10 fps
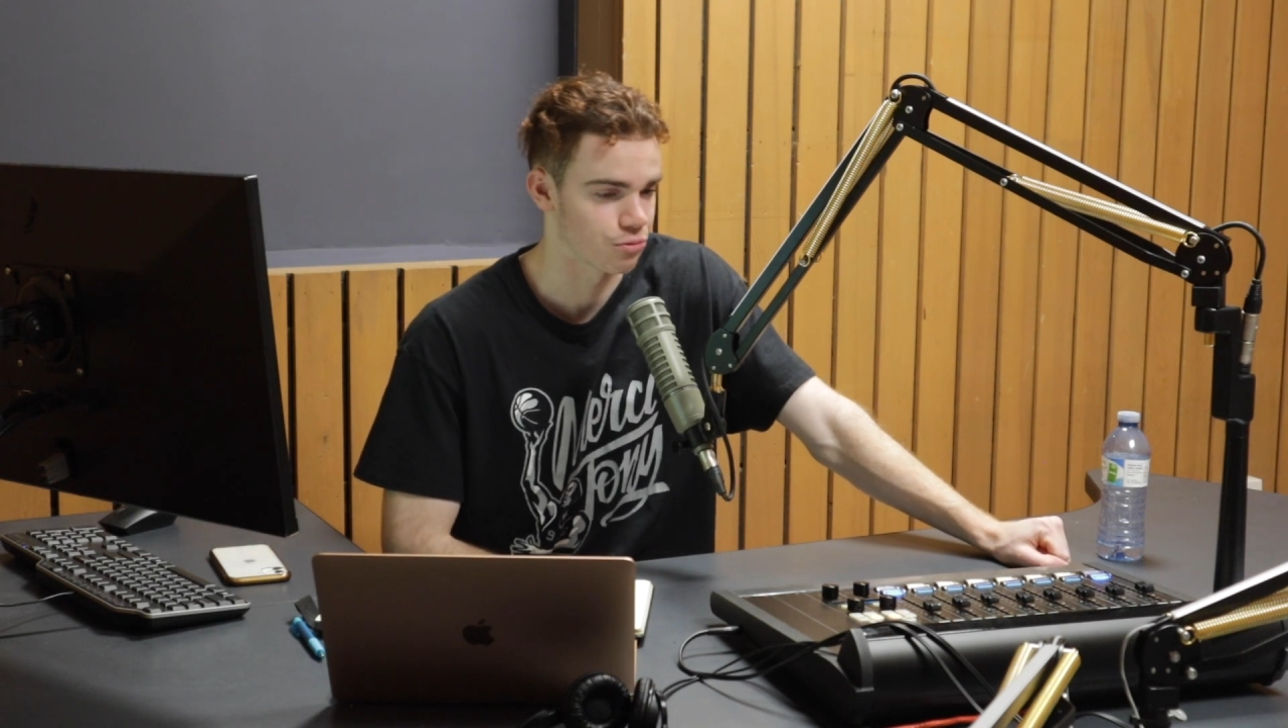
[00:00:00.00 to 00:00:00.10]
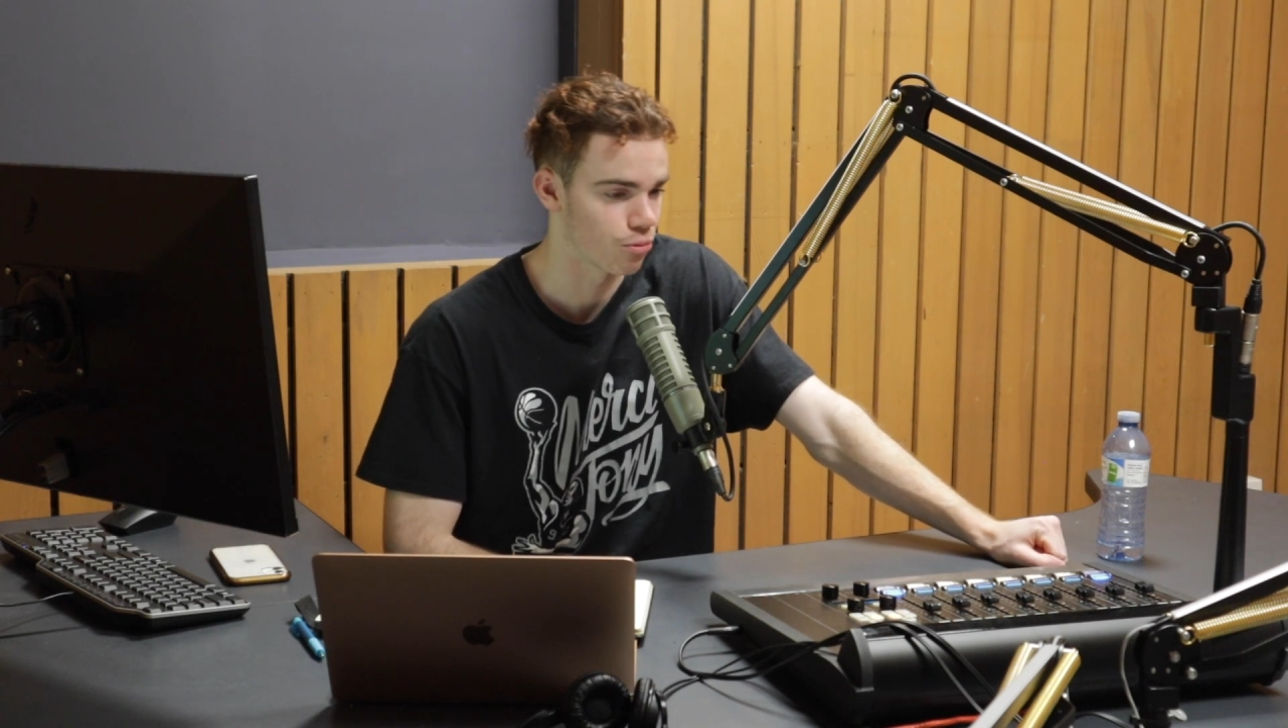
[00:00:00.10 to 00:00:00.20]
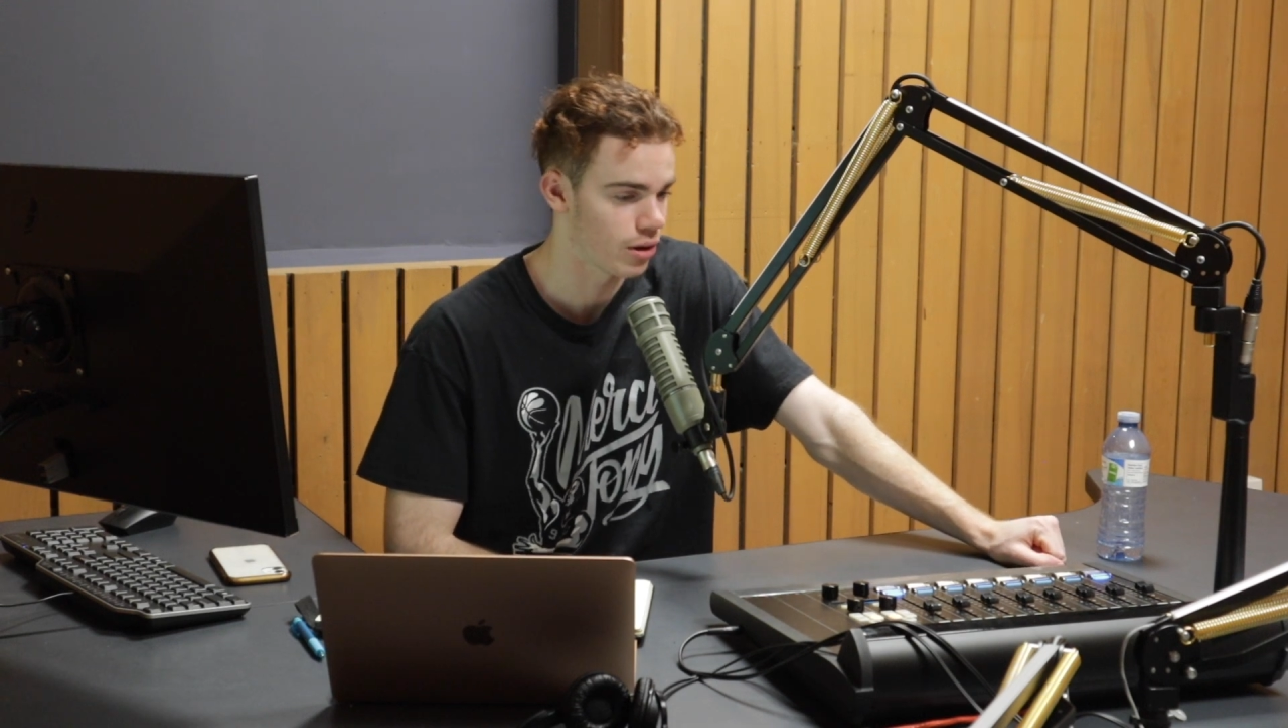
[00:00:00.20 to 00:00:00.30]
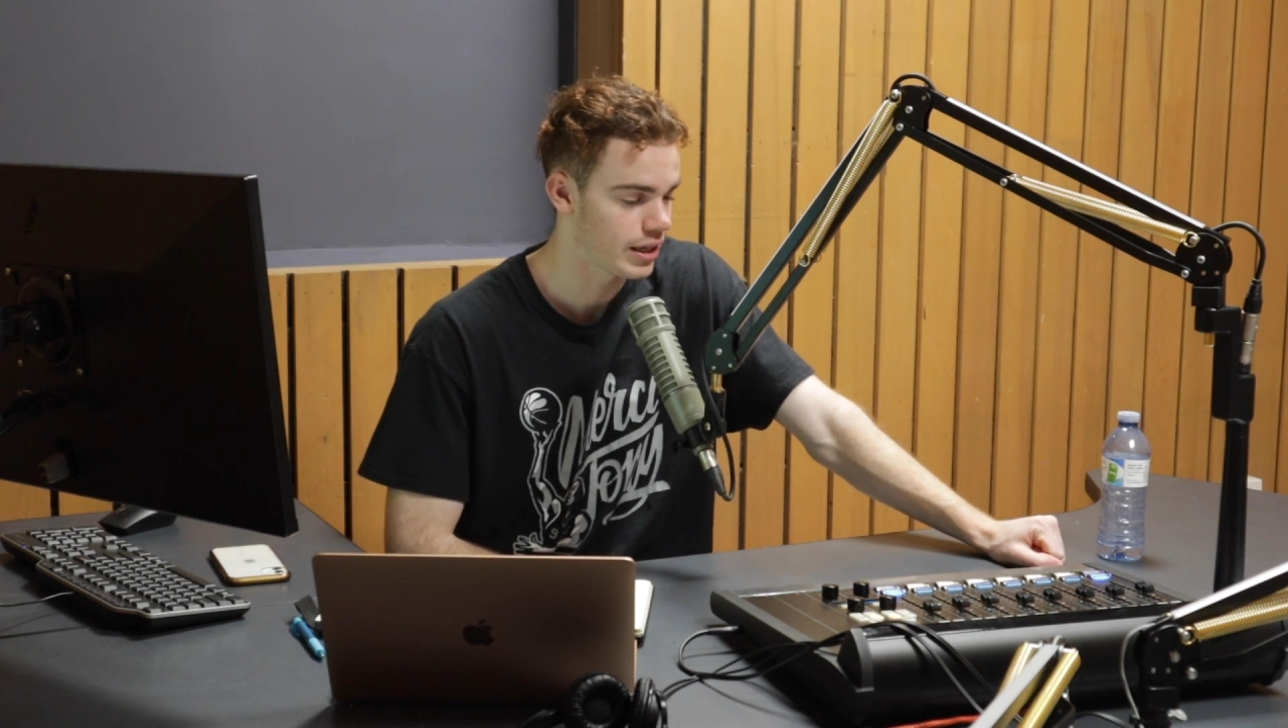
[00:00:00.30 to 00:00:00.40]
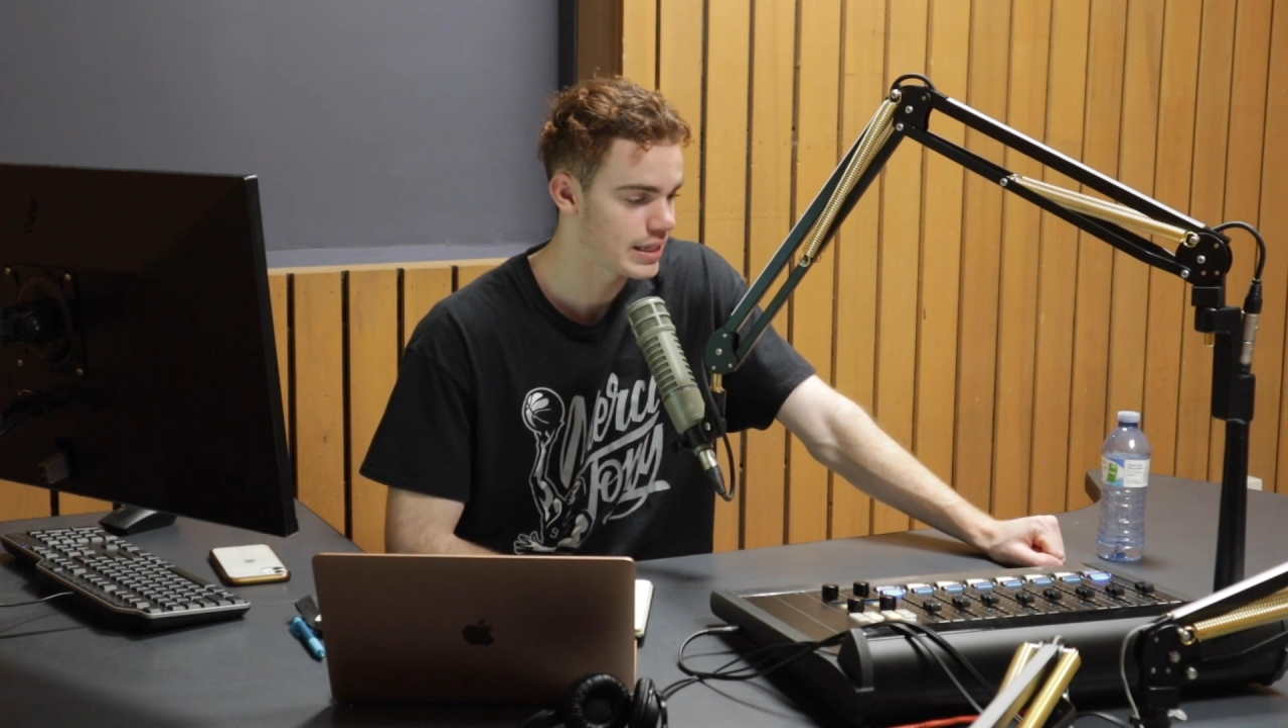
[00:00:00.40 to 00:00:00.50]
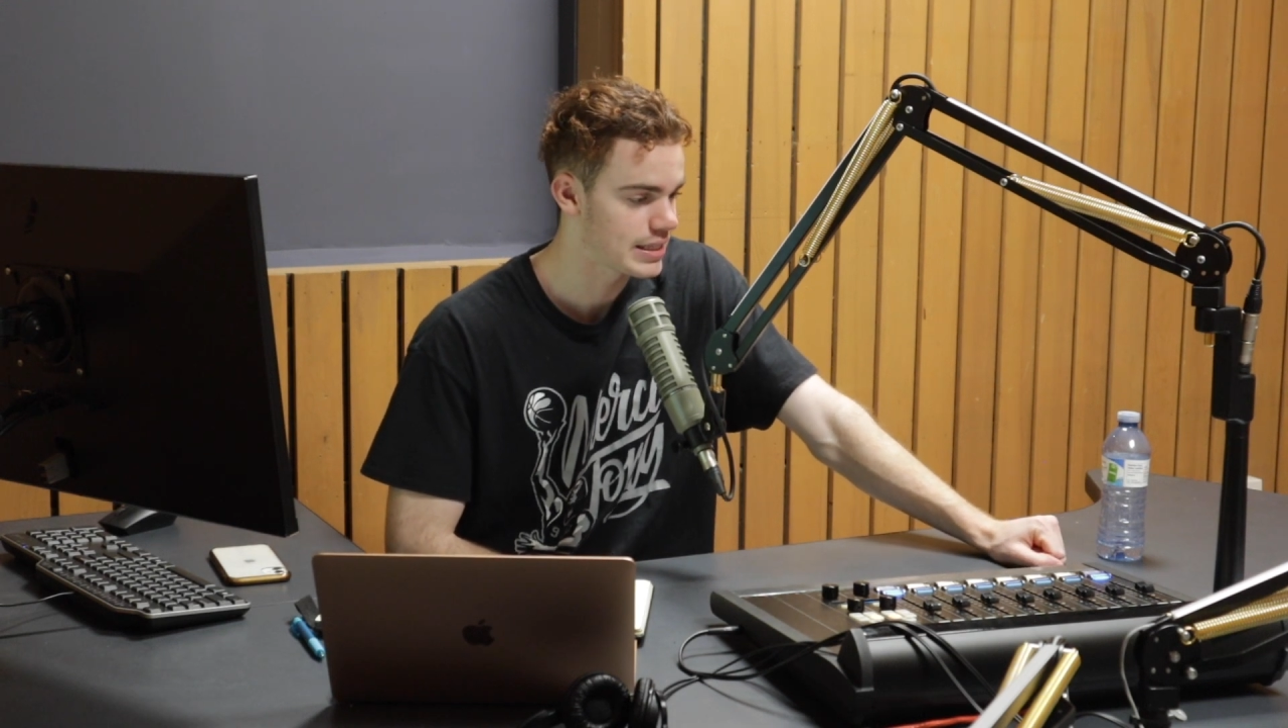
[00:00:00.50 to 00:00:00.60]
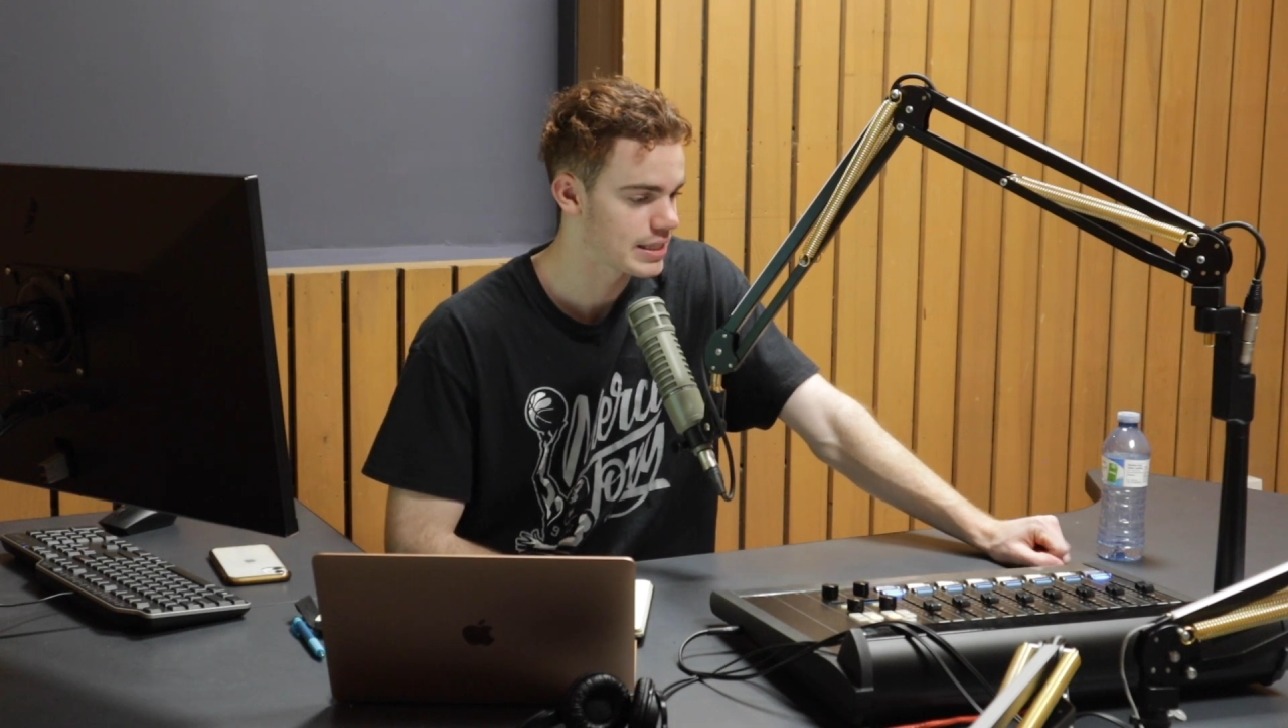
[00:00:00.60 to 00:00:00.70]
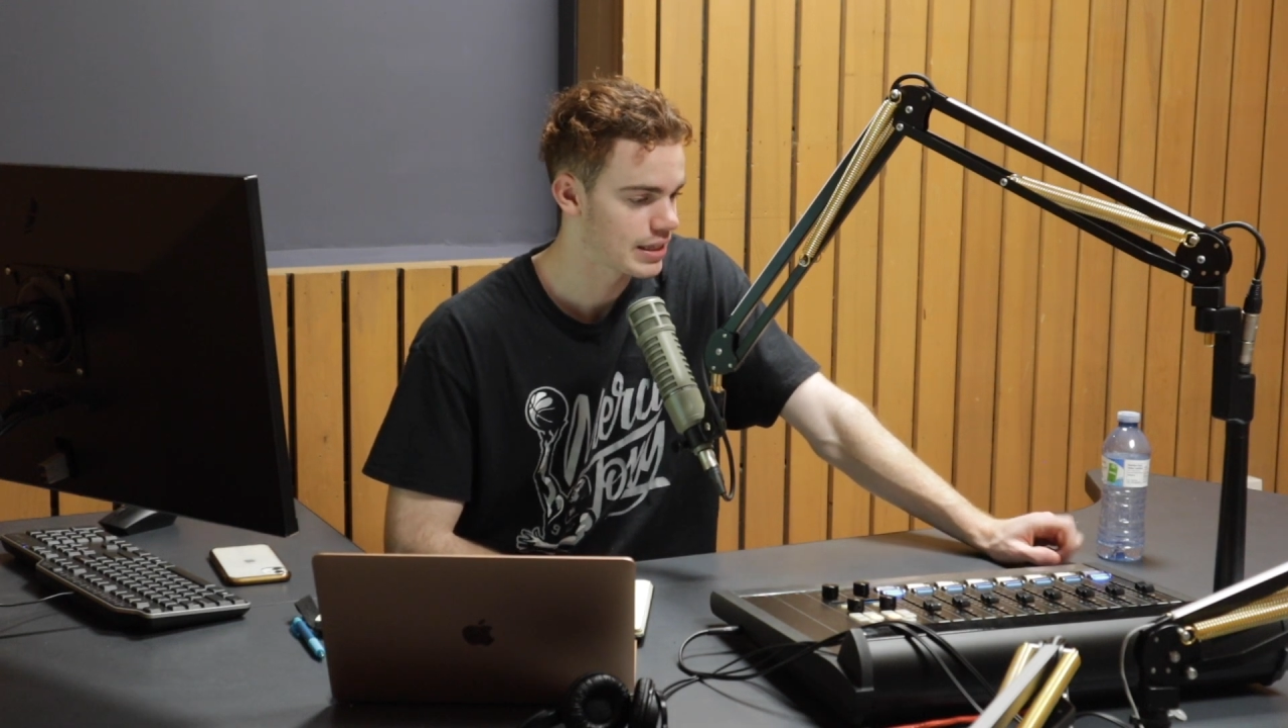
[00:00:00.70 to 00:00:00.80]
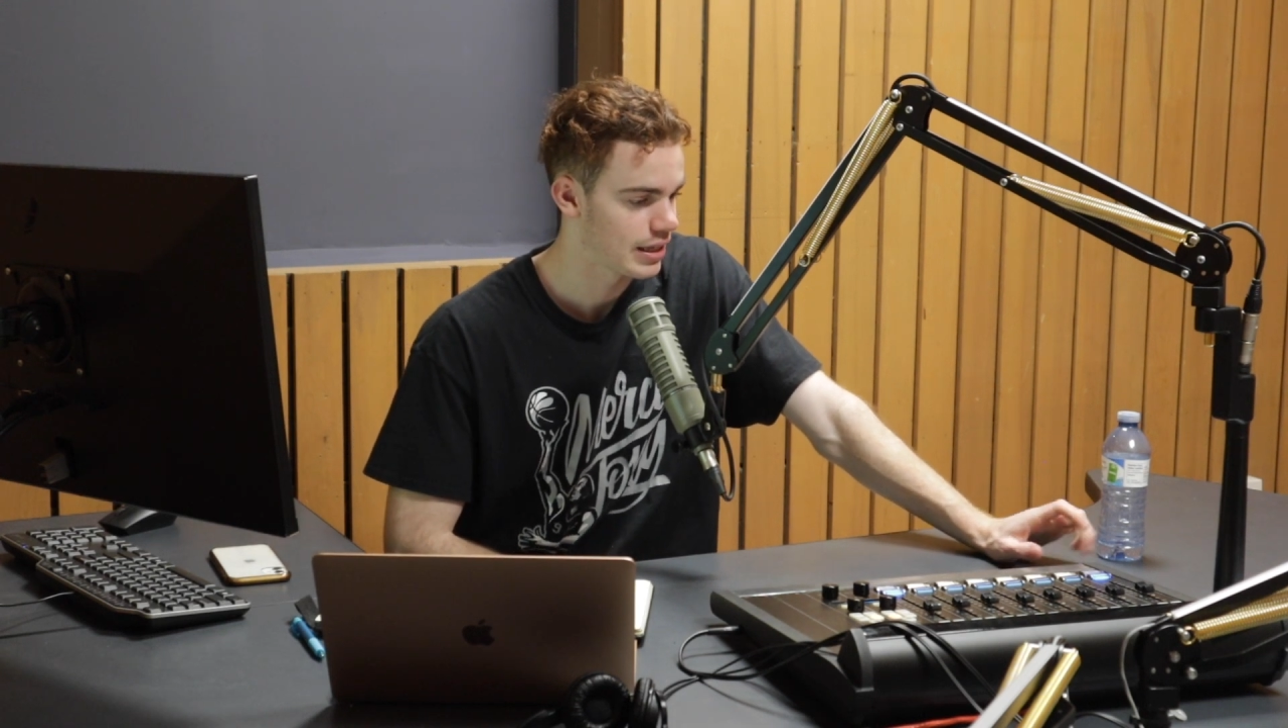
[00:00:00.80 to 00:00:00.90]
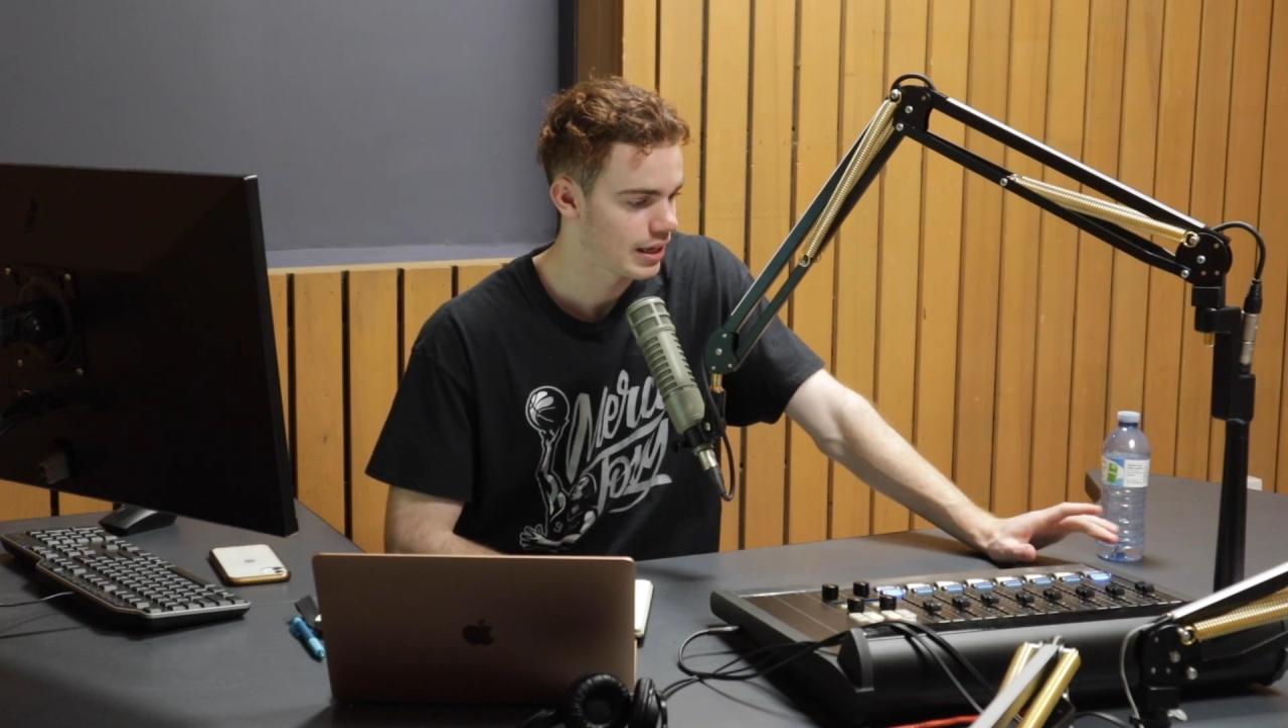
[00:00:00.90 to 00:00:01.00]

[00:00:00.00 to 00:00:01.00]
won it.